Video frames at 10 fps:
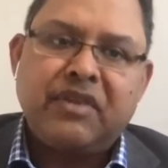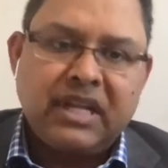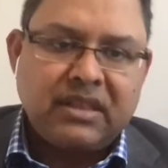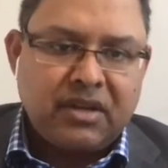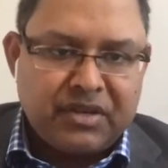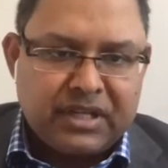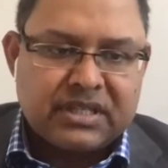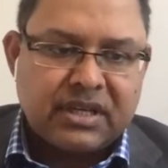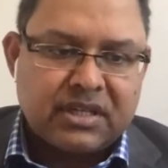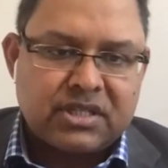Even in the
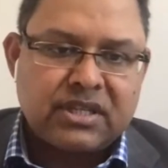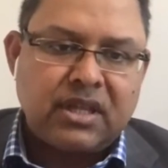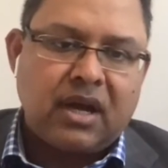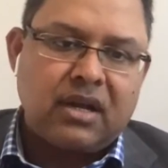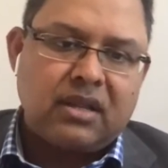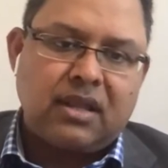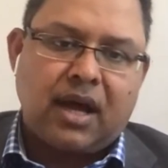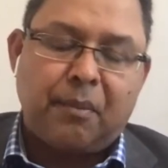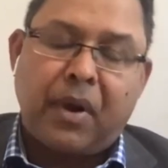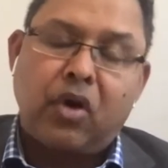research, the
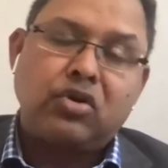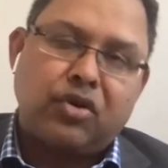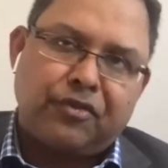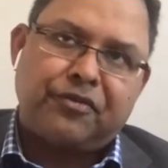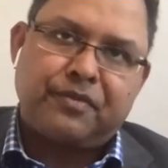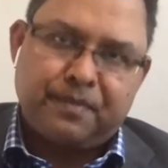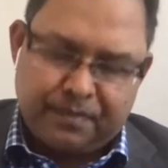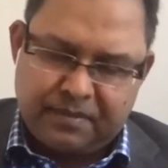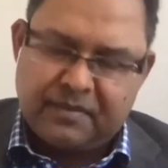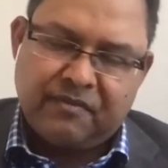the amount of
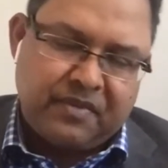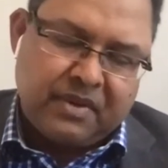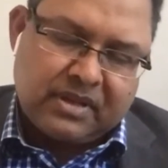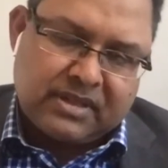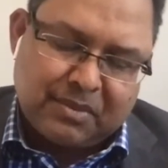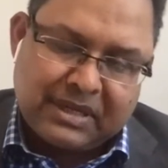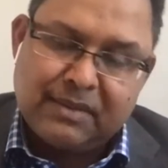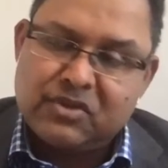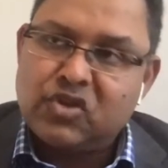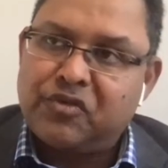
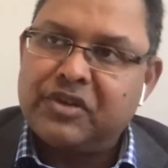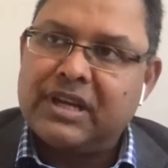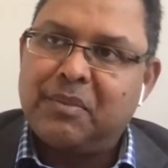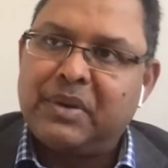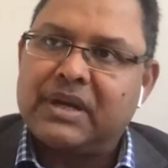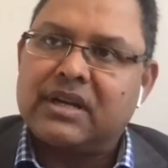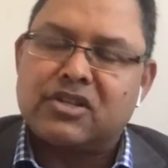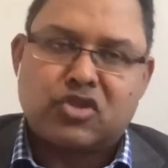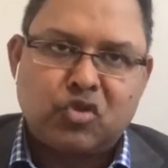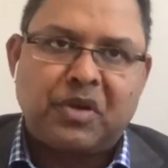sometimes you feel a bit
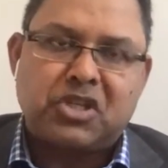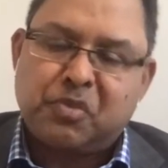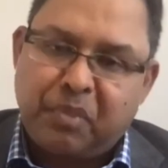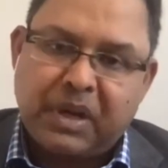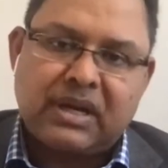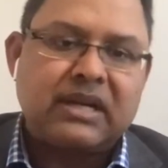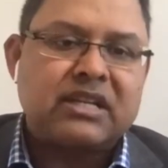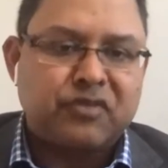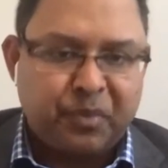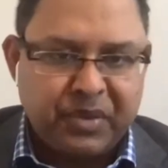it's too much but
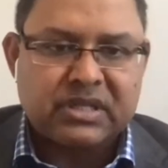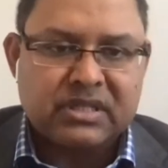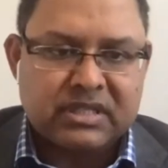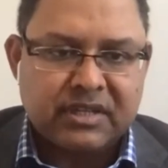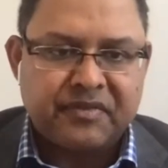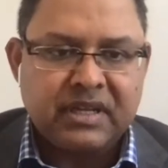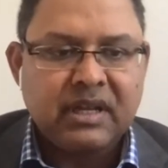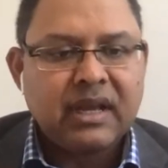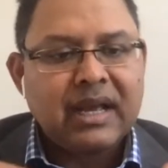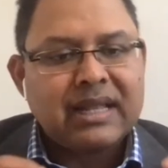it is for patient
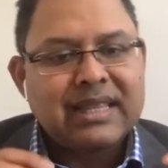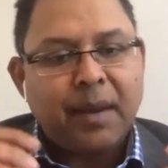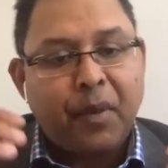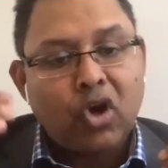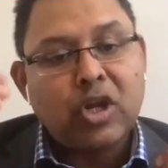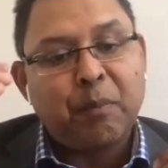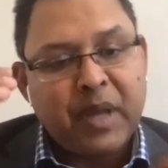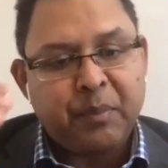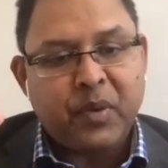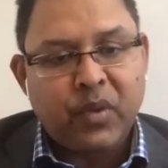safety the amount
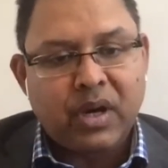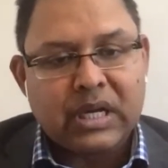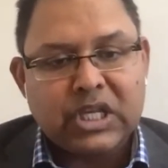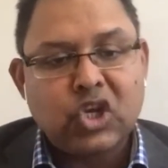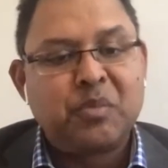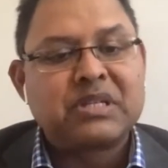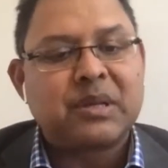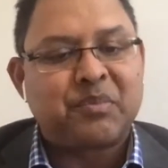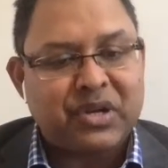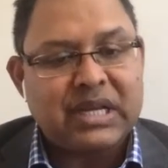of paperwork you'll be
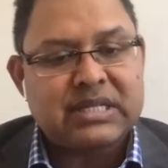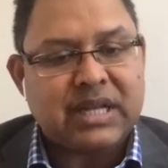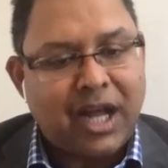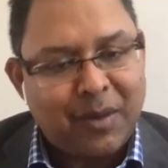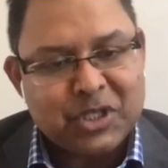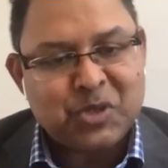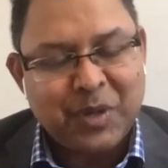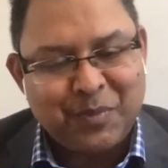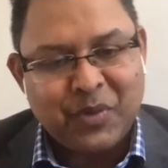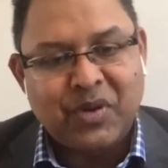surprised how
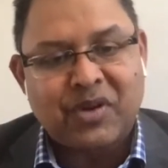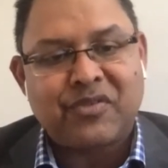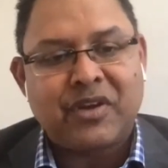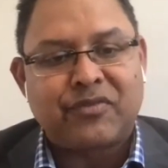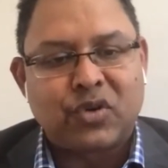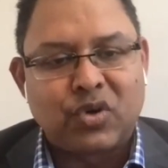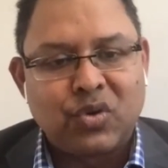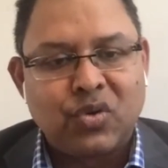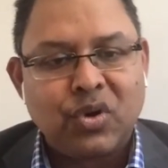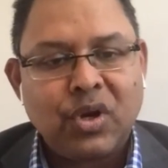much paperwork we have to
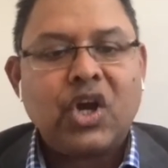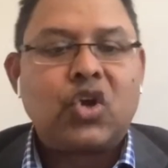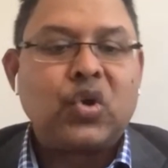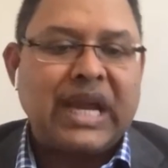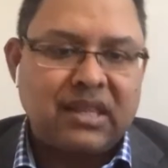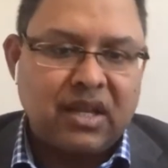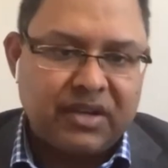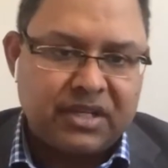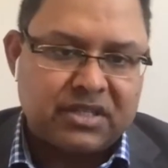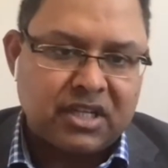do to get
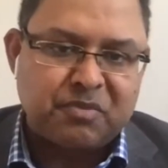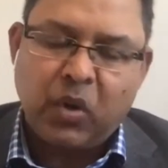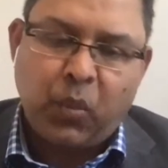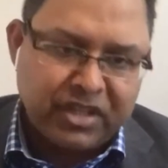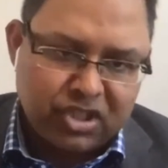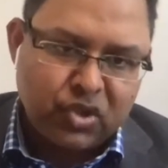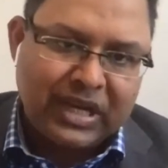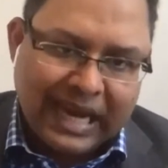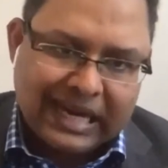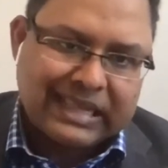the research but once
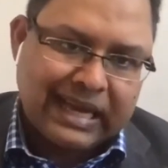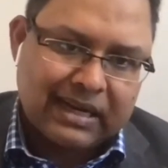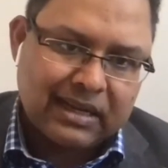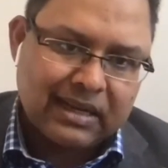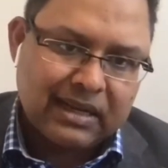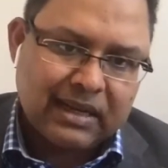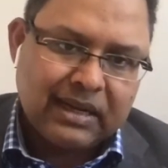you get that